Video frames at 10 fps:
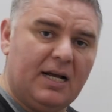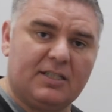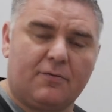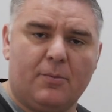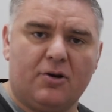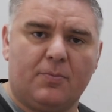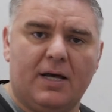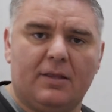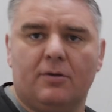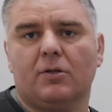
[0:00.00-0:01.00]
Magic from Earth
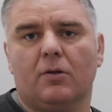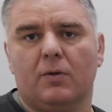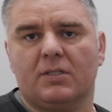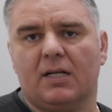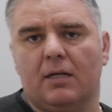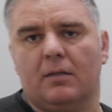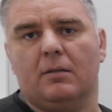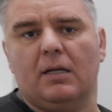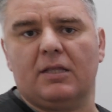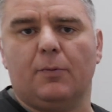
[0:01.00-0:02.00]
Bath. Those are the ones that I
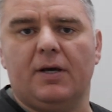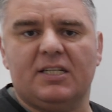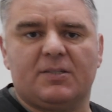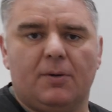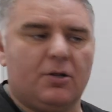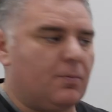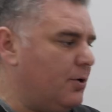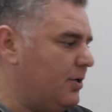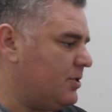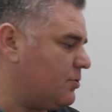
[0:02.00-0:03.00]
like the way they smell. They're
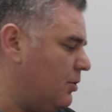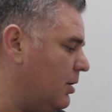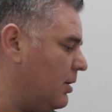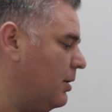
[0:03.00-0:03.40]
pretty strong.